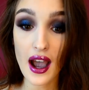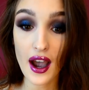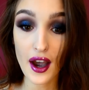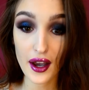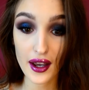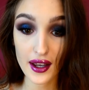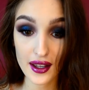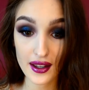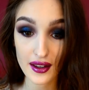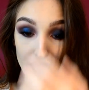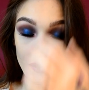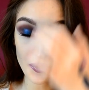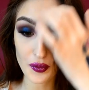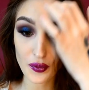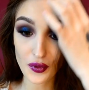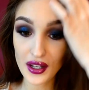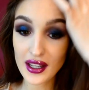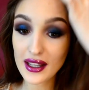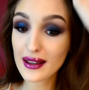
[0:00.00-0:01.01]
I
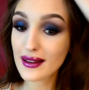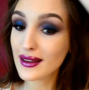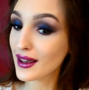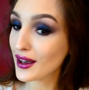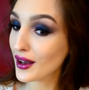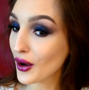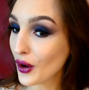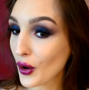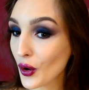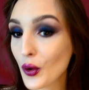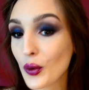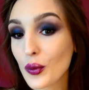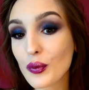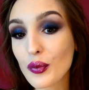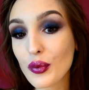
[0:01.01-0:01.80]
really hope